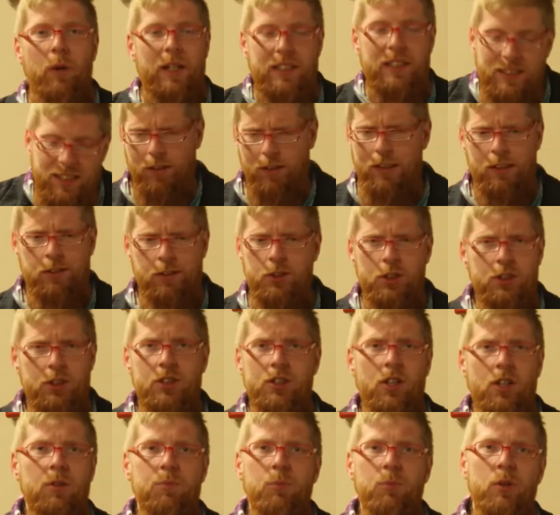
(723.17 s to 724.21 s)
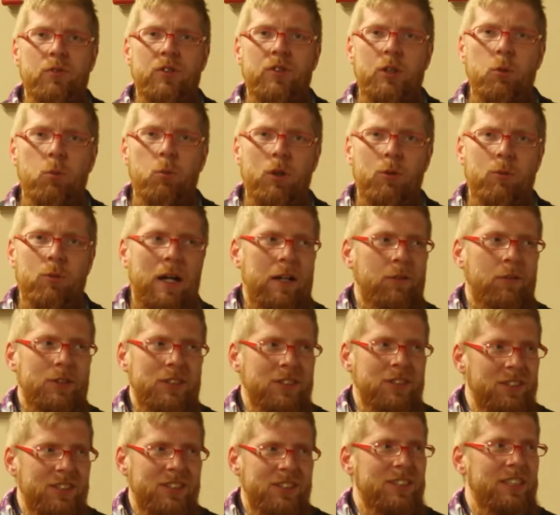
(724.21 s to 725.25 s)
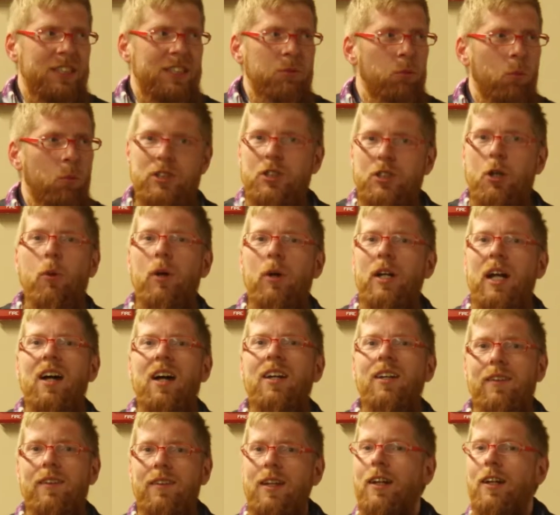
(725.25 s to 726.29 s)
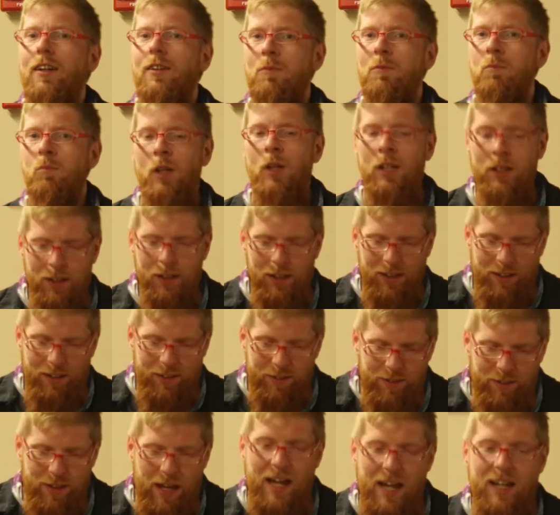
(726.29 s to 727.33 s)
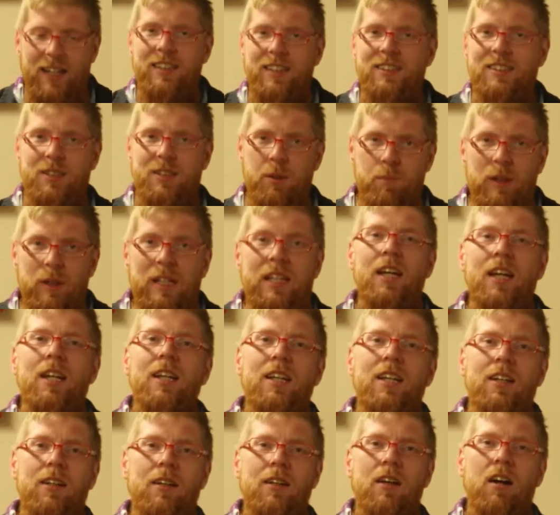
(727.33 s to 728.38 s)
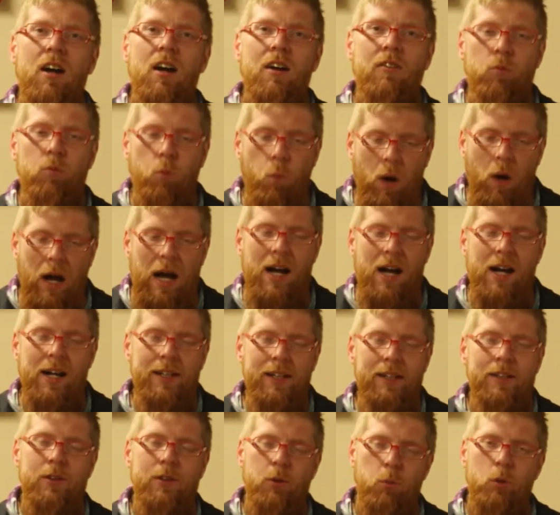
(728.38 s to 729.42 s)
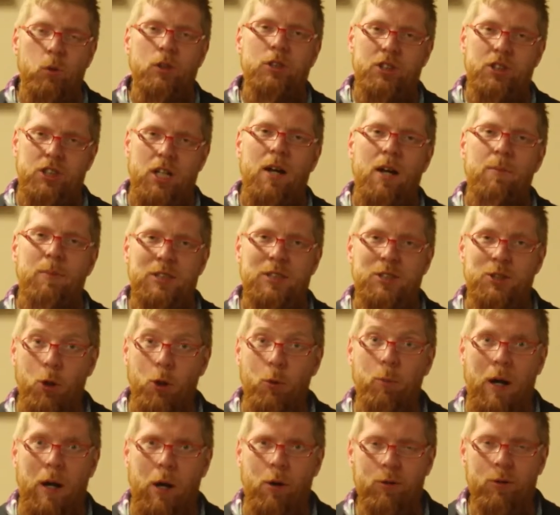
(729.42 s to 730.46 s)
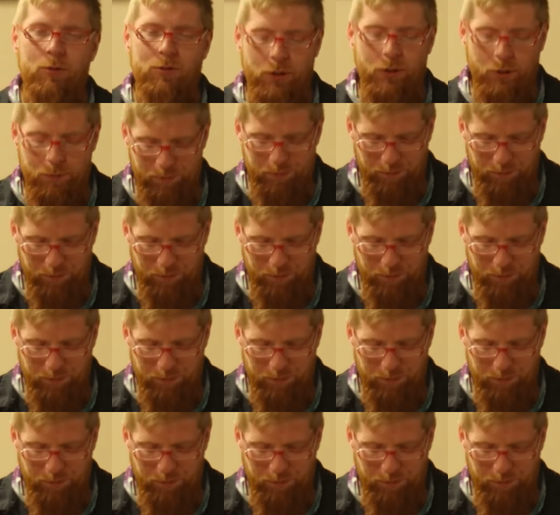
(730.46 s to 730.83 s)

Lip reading: ways, and then just start moving the wood around and see what's going on. That is the beginning of why the wood shop is so powerful.